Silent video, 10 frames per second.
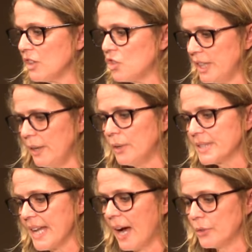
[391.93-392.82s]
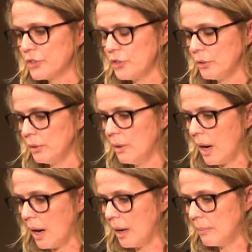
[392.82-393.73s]
She knows how
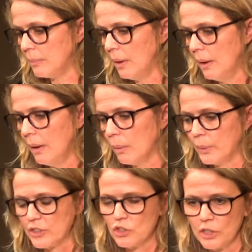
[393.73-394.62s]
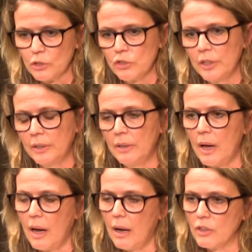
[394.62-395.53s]
to, which
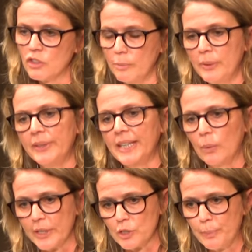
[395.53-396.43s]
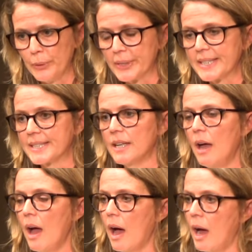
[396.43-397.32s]
children should be reading which books.
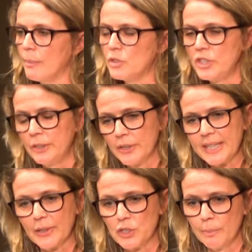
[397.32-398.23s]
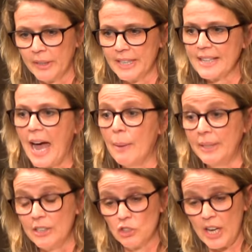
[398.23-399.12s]
She knows how to monitor how
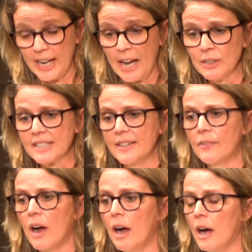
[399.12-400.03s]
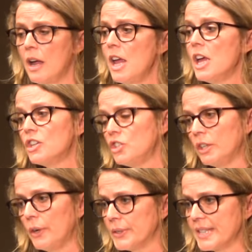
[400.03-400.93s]
many checkouts there are.
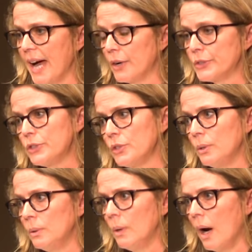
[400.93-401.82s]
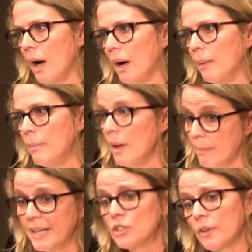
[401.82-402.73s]
She knows how to
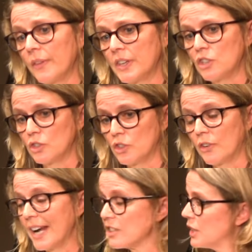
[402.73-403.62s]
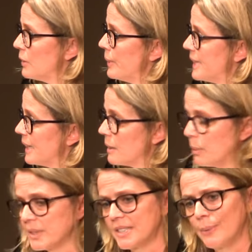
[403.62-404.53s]
make sure that the children are actually reading the
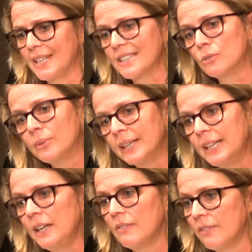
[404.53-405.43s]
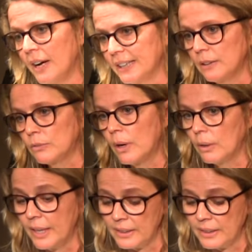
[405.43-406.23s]
books as well. It's a really vital role.